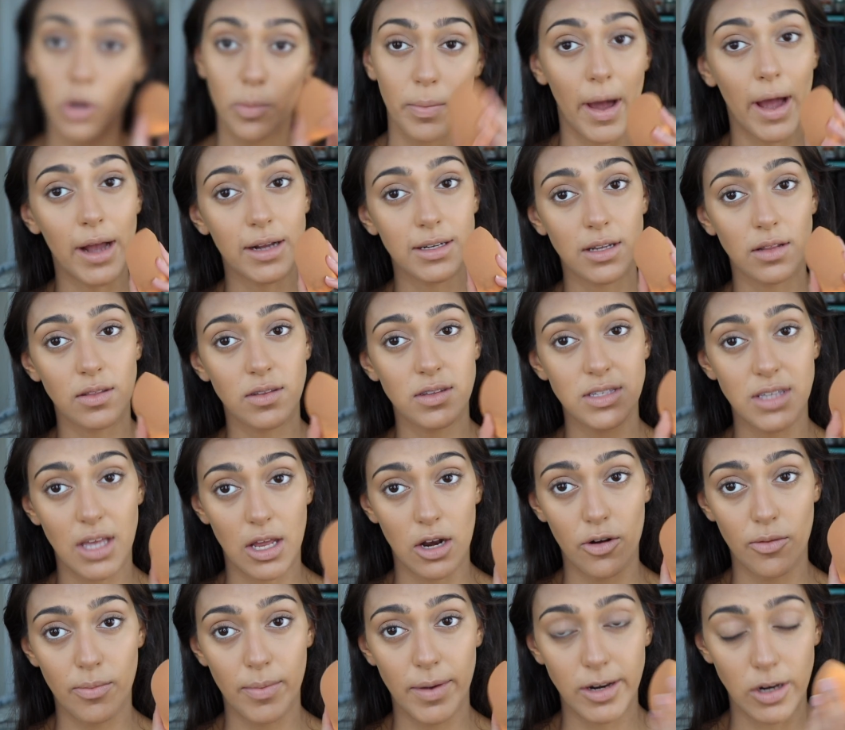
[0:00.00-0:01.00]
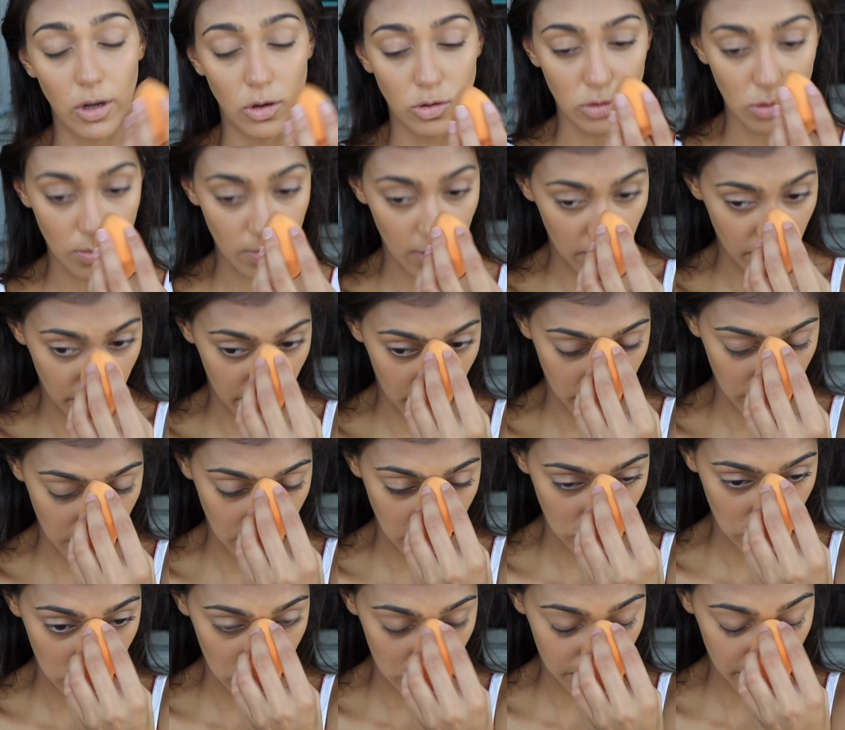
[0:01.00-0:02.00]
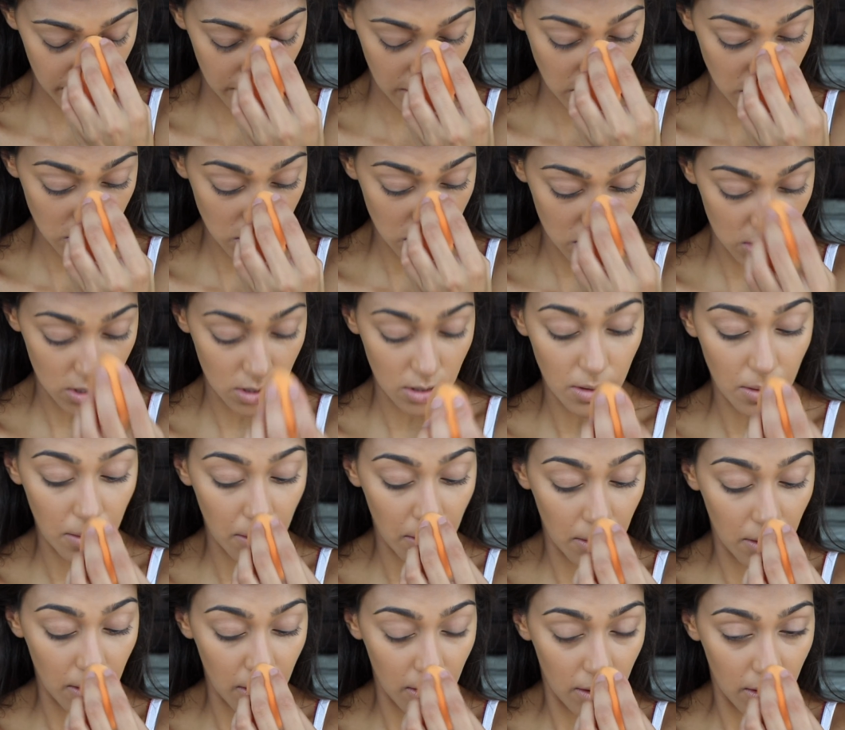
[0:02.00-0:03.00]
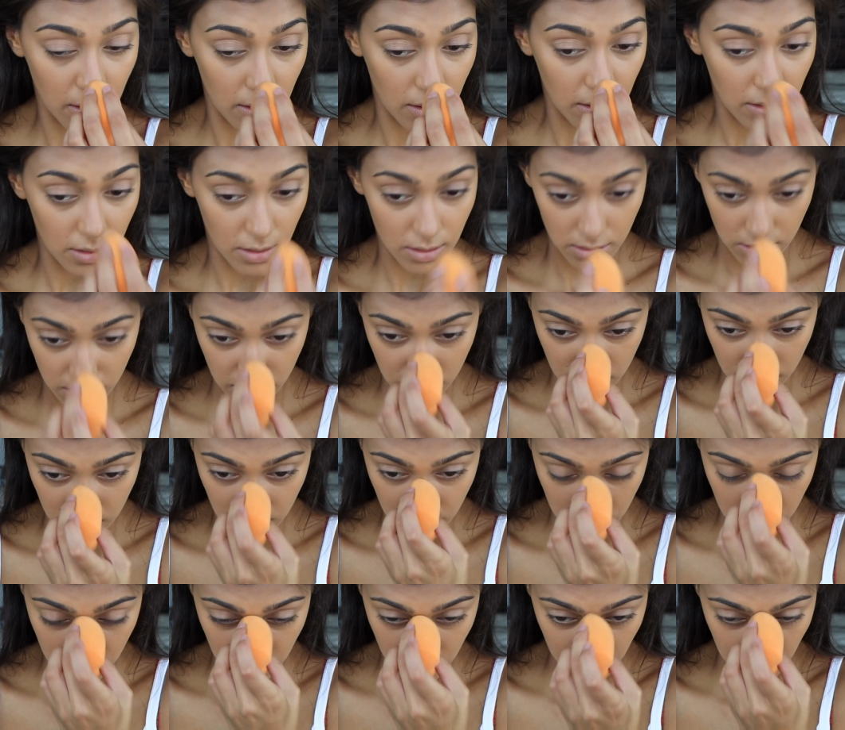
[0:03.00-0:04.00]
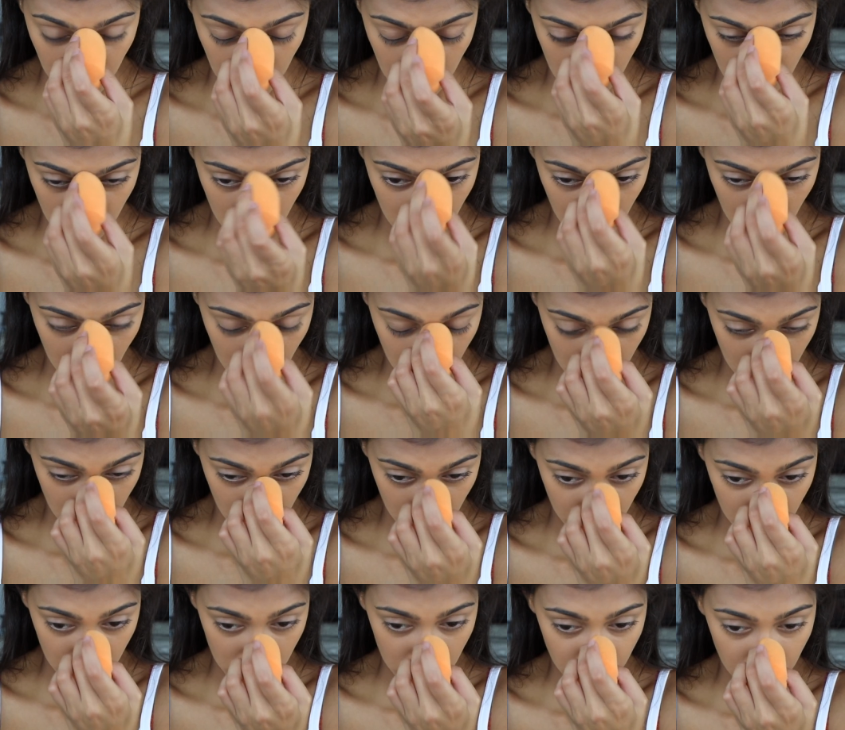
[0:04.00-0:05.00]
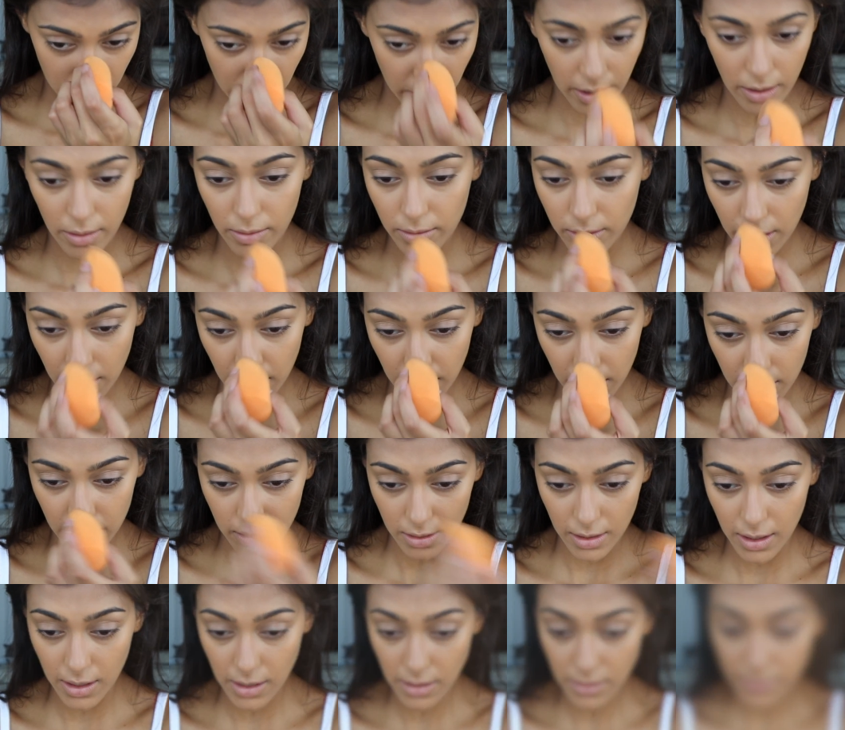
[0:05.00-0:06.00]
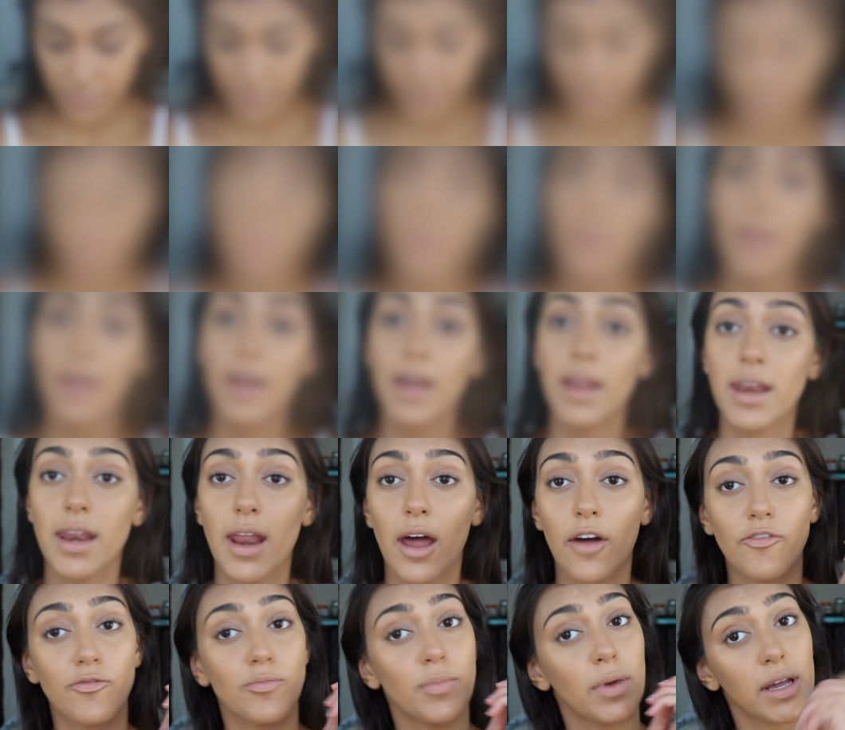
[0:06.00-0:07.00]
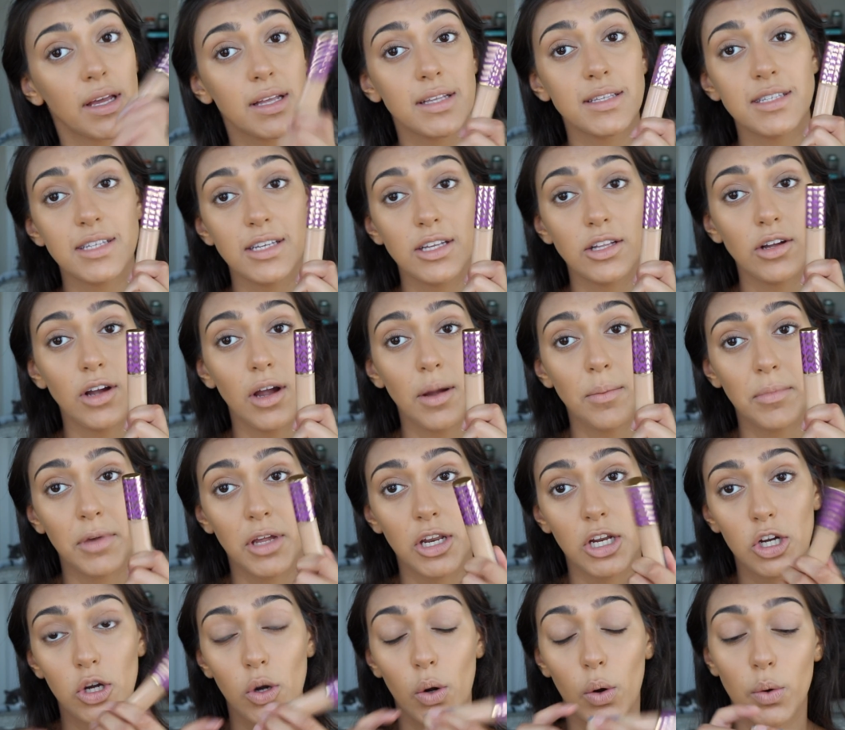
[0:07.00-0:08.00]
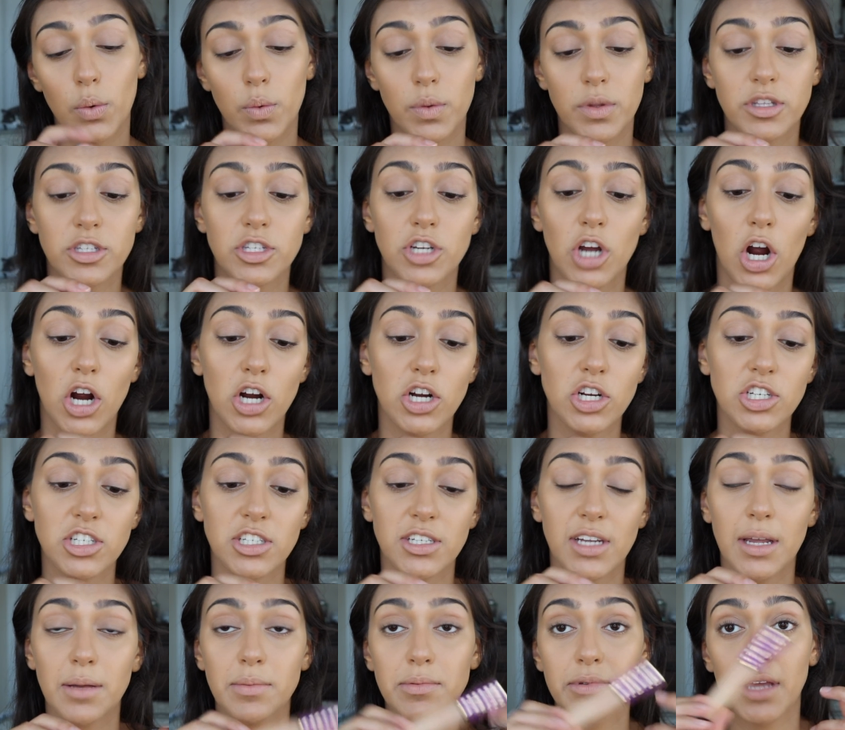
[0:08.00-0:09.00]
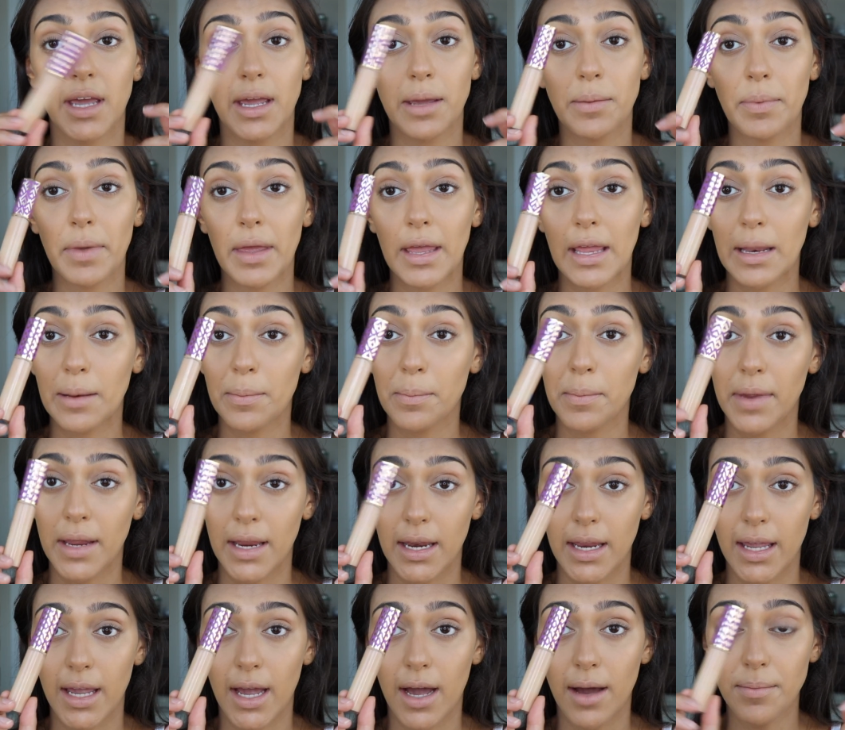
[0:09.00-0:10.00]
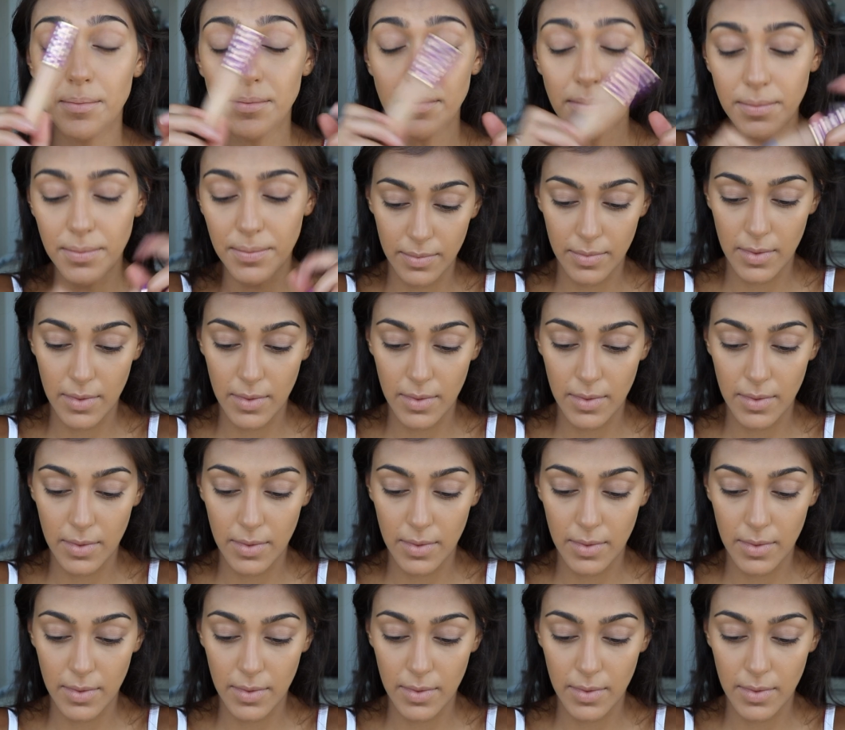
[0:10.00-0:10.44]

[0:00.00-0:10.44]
go back down the center of my nose with my foundation sponge, just to make sure not too much brown got in there. Now for my concealer, I'm going to go in with Tarte Shape Tape in medium.